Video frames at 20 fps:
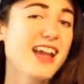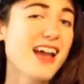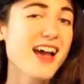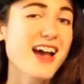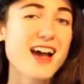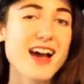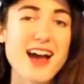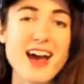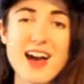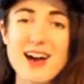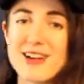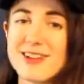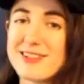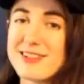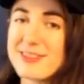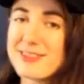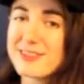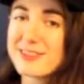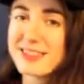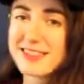yeah,
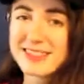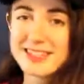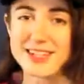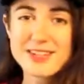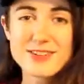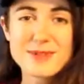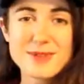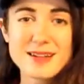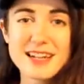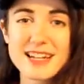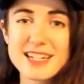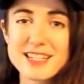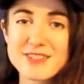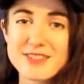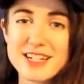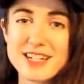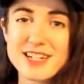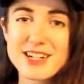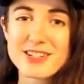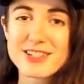I'll next
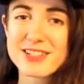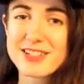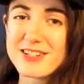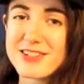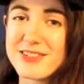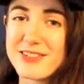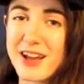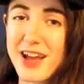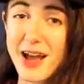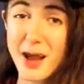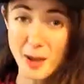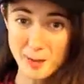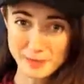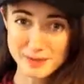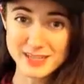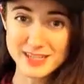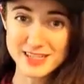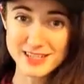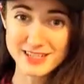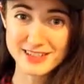video soon. Up
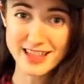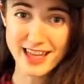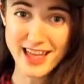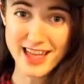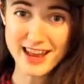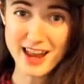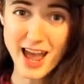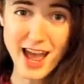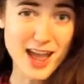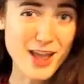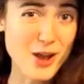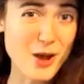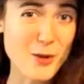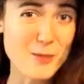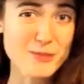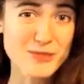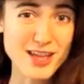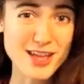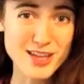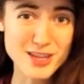until then, I
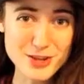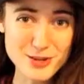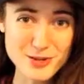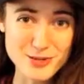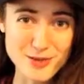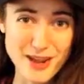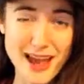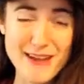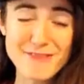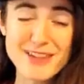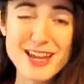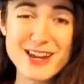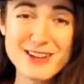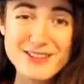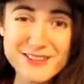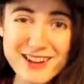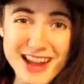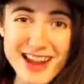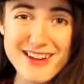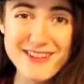hope that you have a
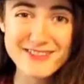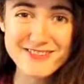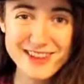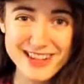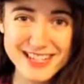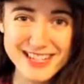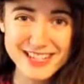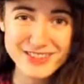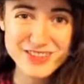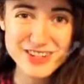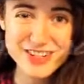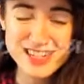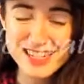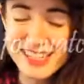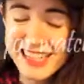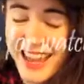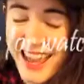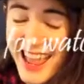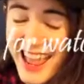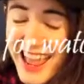great rest of your
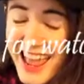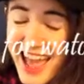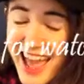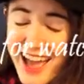day